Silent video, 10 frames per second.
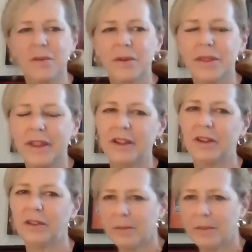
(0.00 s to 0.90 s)
Well, thank
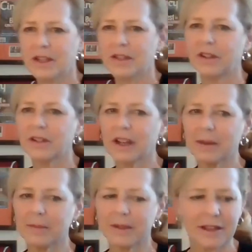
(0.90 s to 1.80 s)
you so much for your
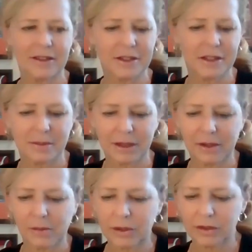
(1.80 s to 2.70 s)
time today. This has been
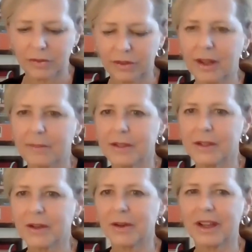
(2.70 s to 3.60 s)
a wonderful
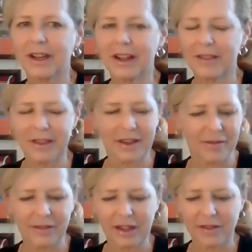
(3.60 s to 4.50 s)
episode, and
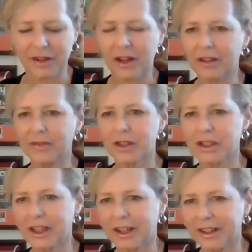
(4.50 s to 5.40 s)
I've loved all of your
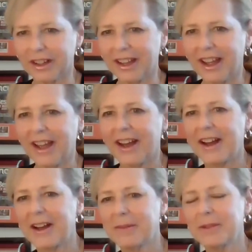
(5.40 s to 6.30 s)
sharing.
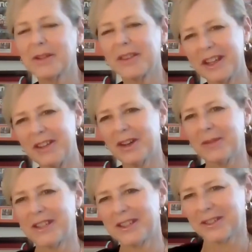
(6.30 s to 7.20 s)
So thank you very
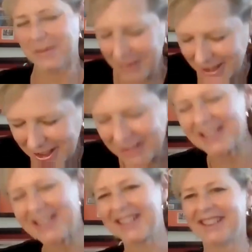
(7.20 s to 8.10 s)
much,
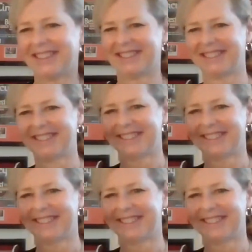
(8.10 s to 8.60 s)
Christy.